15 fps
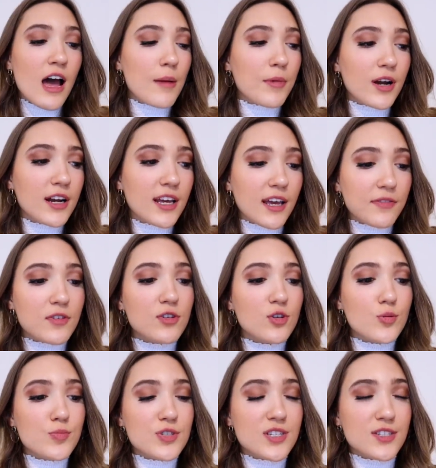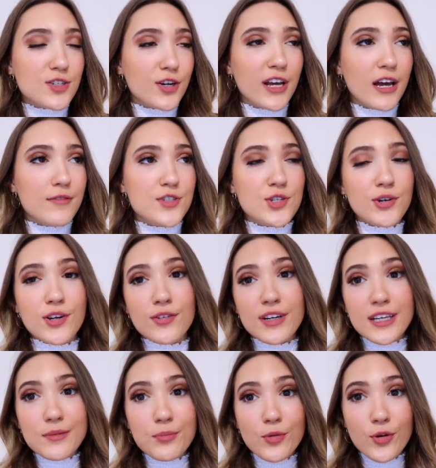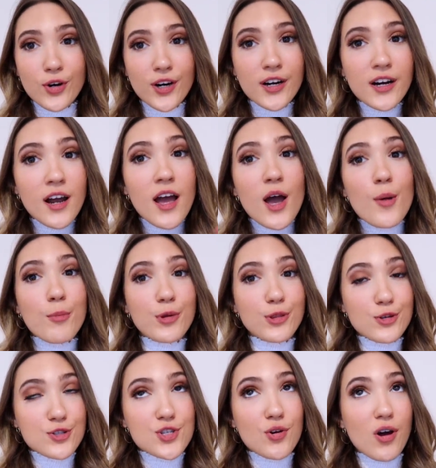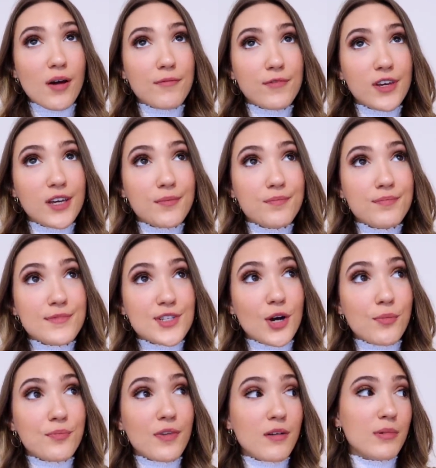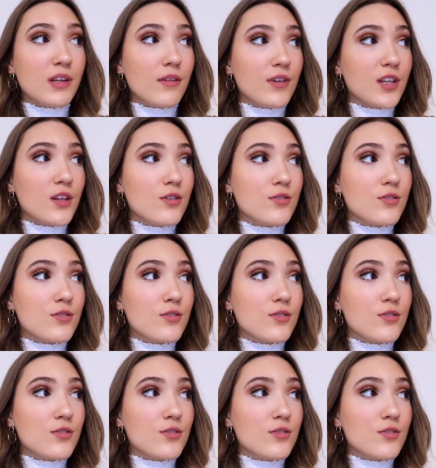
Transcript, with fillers: I'm not gonna get the dupe just because I already have two. I don't need more, but they're so comfy. So I've been loving